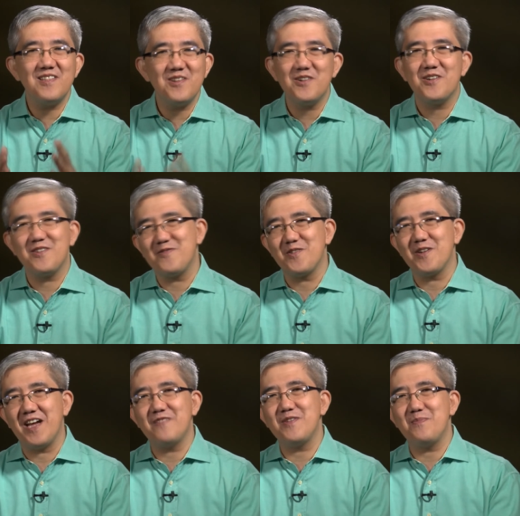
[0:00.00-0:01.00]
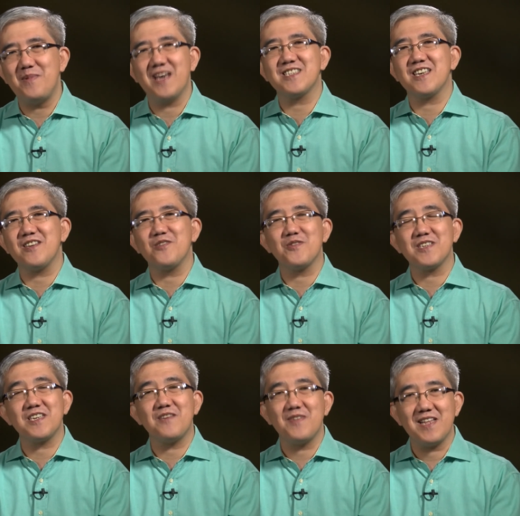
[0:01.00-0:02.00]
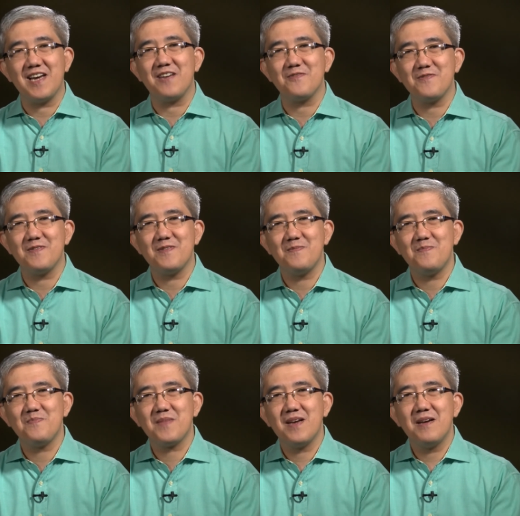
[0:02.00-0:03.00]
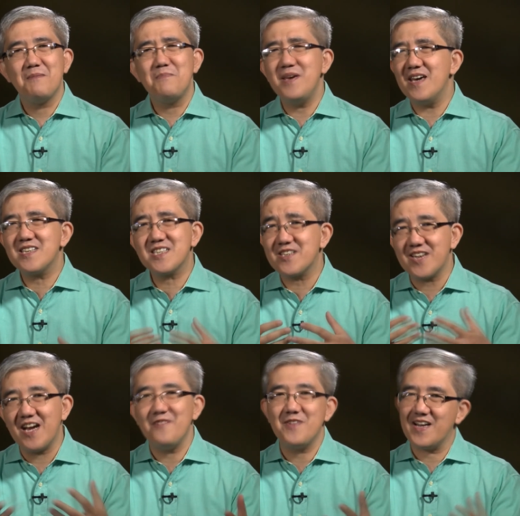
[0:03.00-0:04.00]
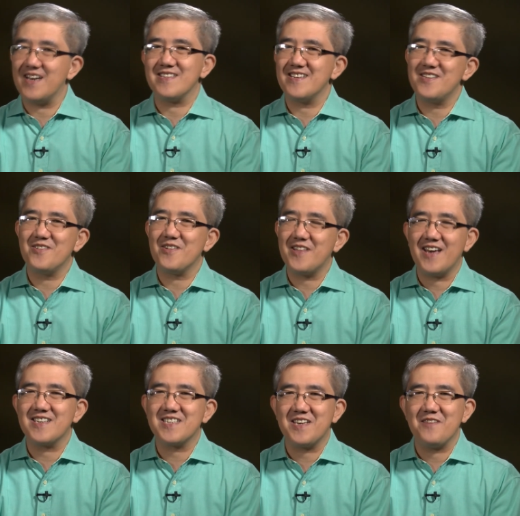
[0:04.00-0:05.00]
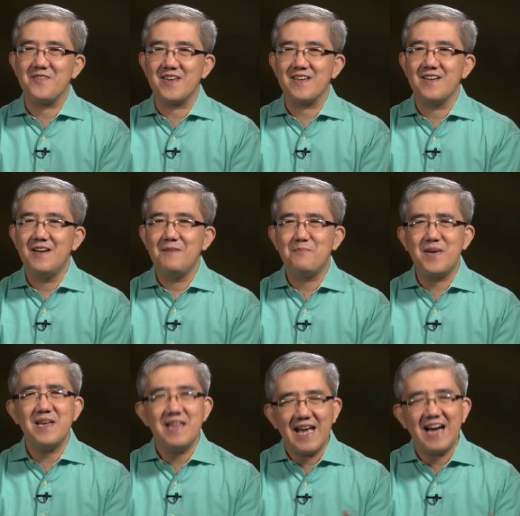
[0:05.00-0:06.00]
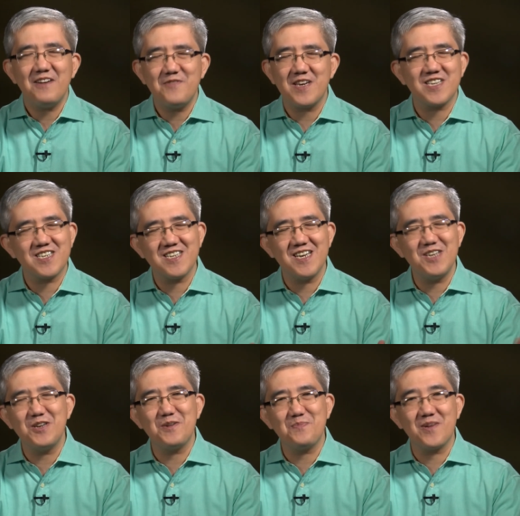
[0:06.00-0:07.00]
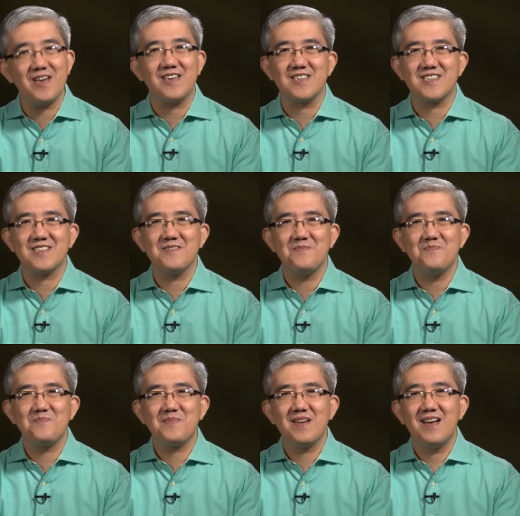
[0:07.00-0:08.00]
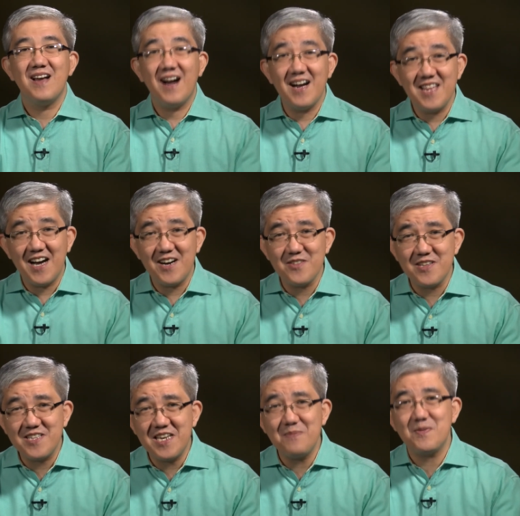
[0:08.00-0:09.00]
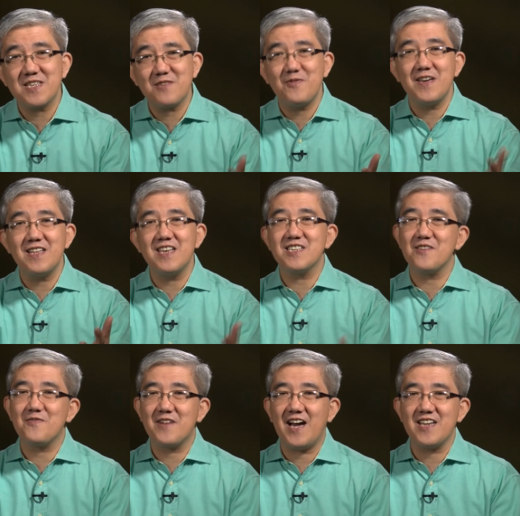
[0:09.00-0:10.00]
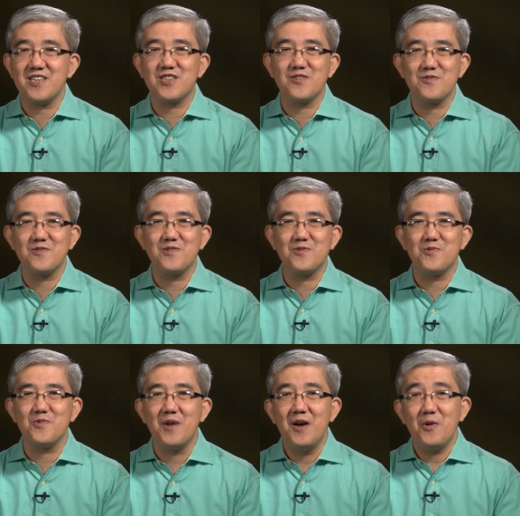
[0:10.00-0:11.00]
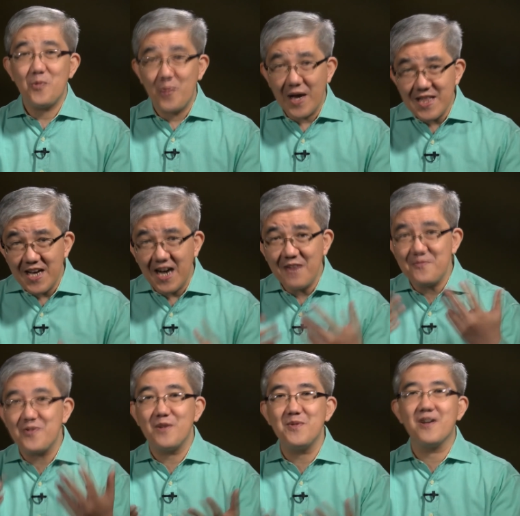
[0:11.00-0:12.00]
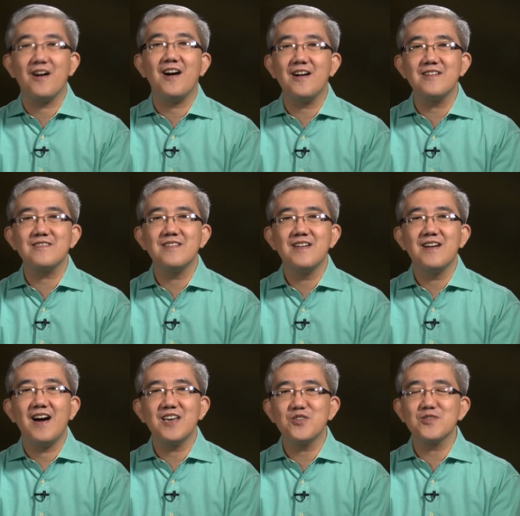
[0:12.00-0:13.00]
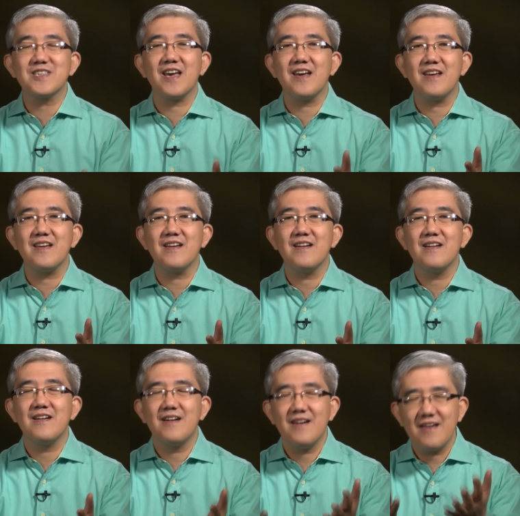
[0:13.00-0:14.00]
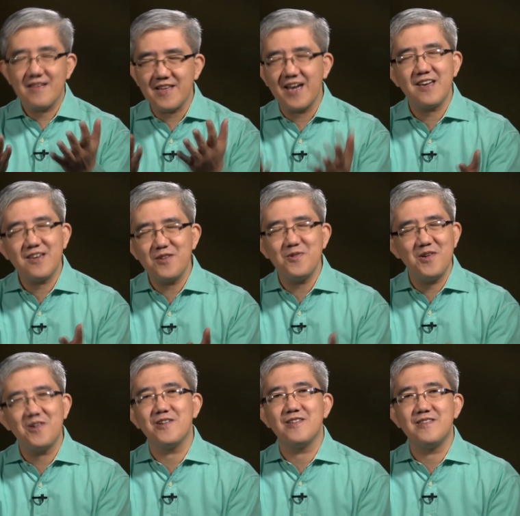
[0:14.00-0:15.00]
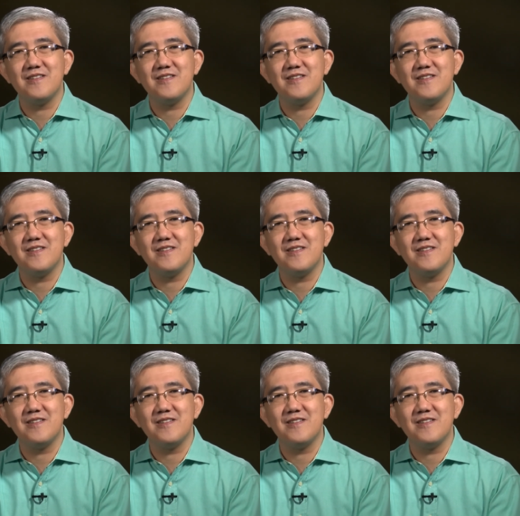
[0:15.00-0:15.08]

Lord for every blessing you receive in life. Be extravagant in your thanksgiving, be lavish in your praise. Allow the deepest feelings of gratitude to well up from your heart as you say, Thank you, Lord.